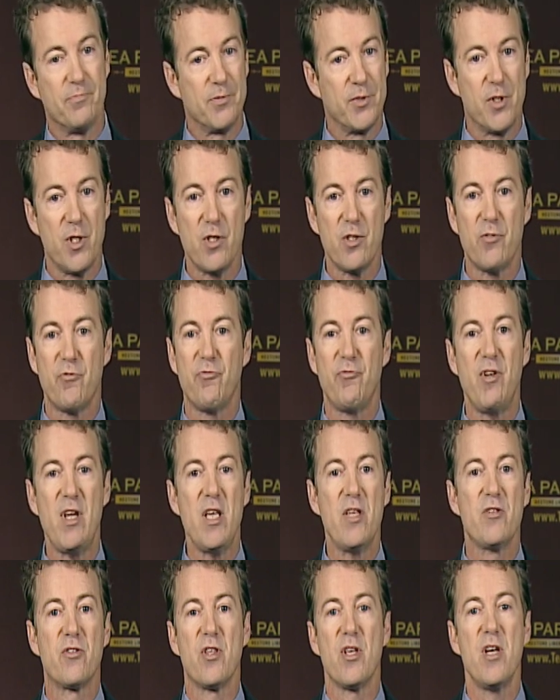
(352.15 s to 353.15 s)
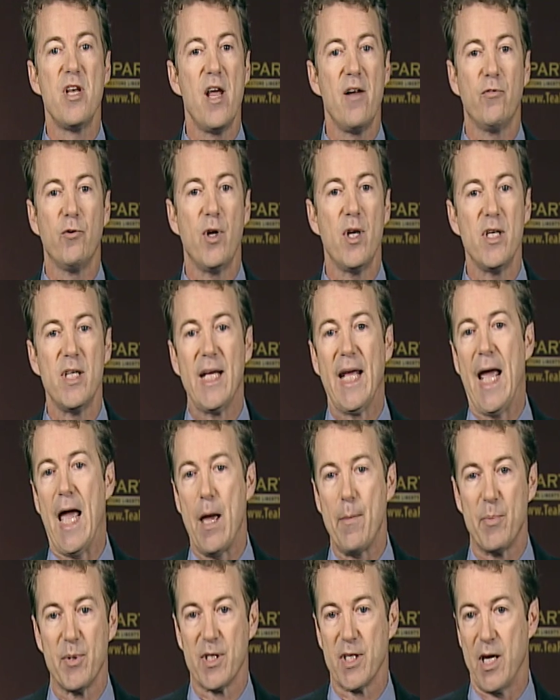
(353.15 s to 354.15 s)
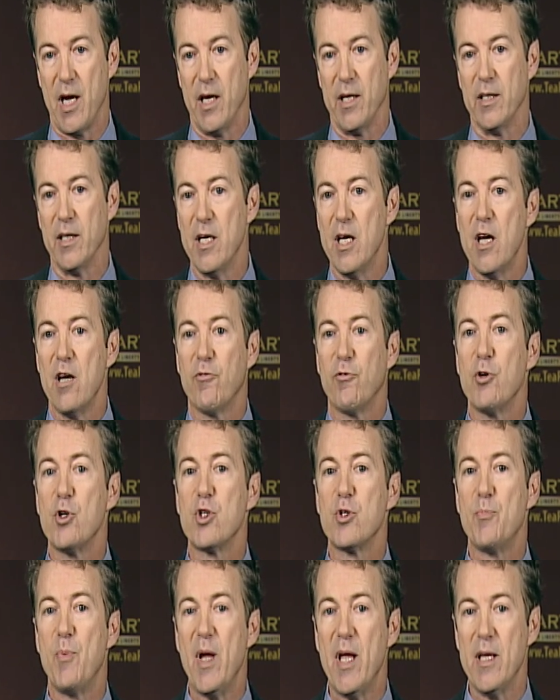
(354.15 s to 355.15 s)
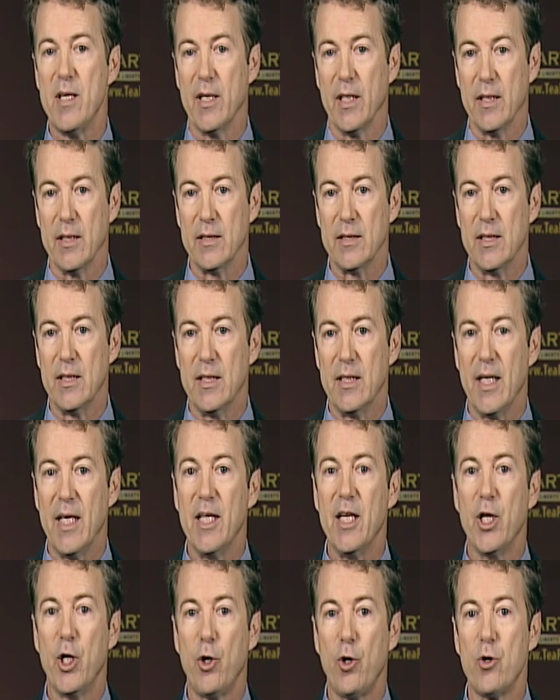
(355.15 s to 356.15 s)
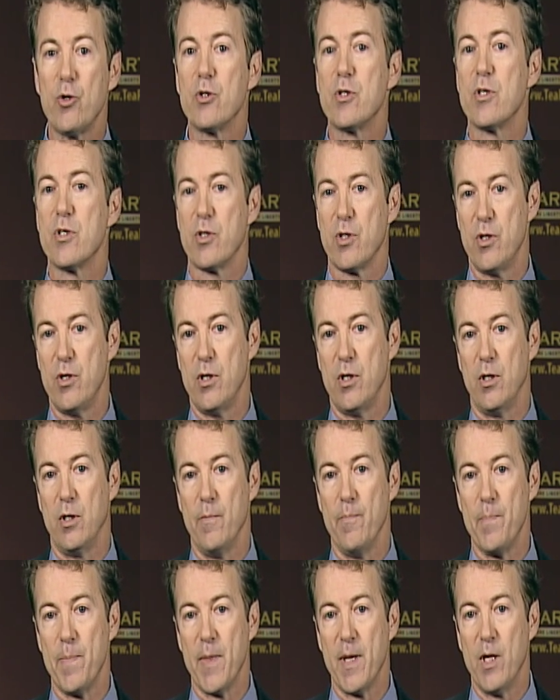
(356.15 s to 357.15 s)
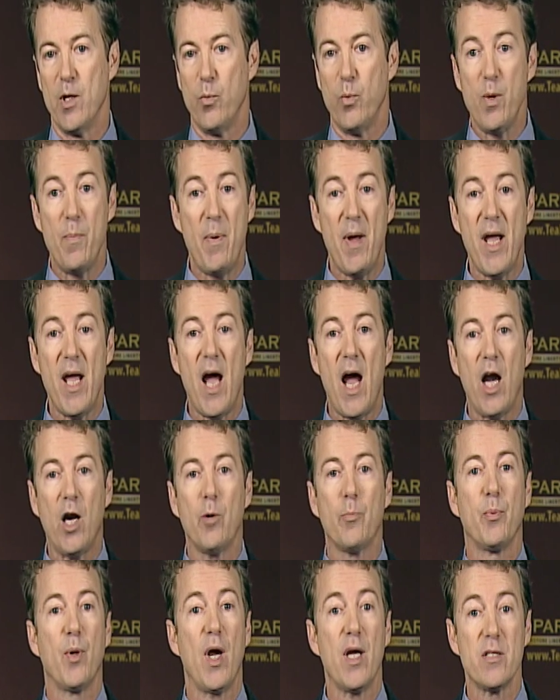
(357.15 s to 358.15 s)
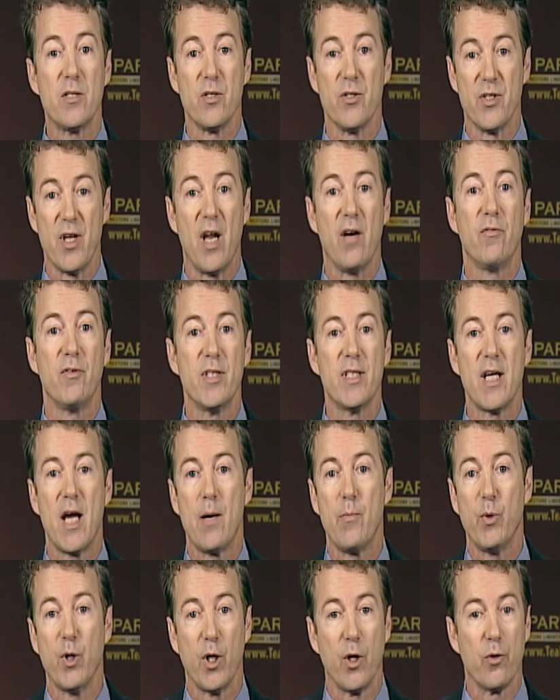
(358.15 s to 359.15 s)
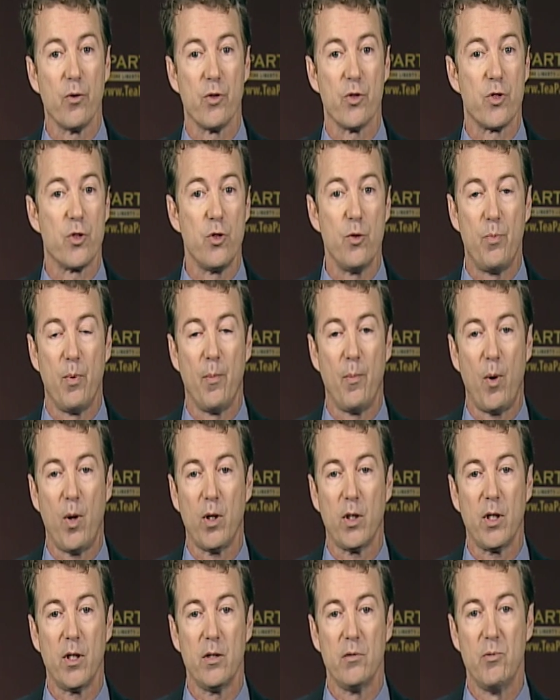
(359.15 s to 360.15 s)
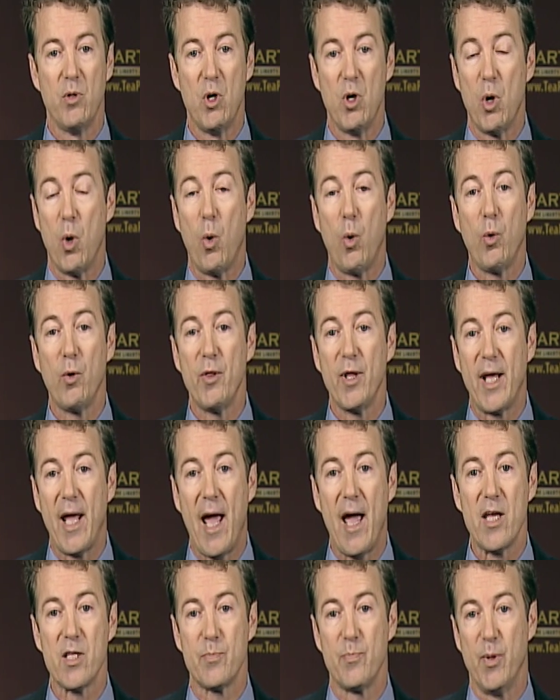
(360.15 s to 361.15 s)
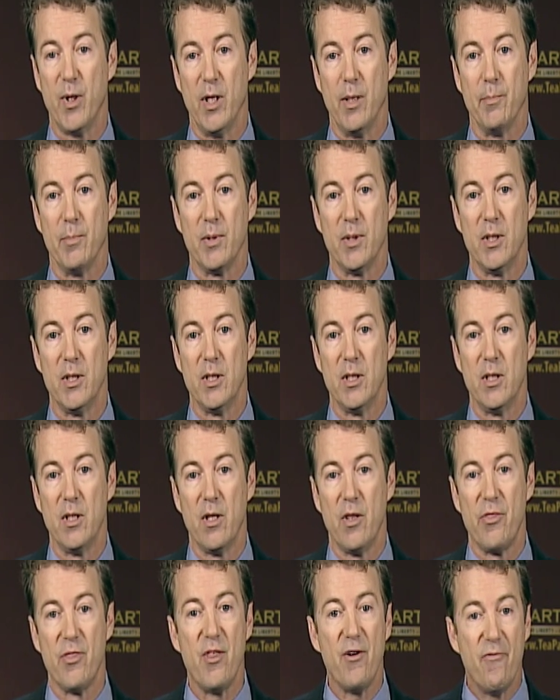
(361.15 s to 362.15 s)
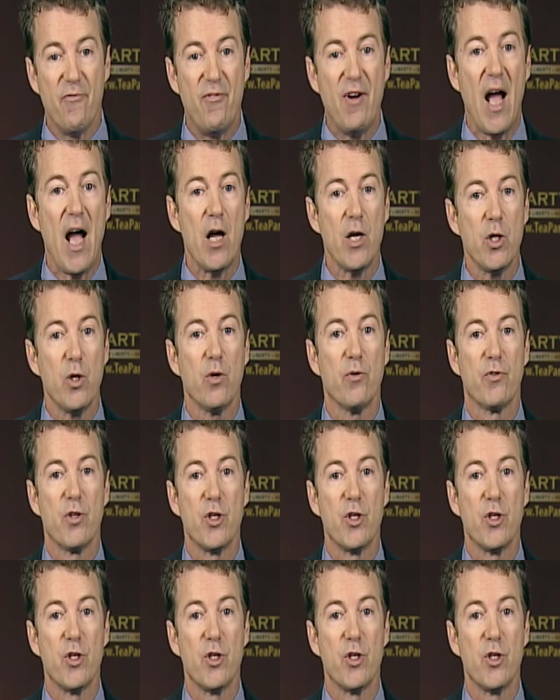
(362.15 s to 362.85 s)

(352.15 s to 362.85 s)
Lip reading: just feeds the never-ending appetite for spending, and it hurts us all. We pay higher prices every time we go to the supermarket or the gas pump. The value of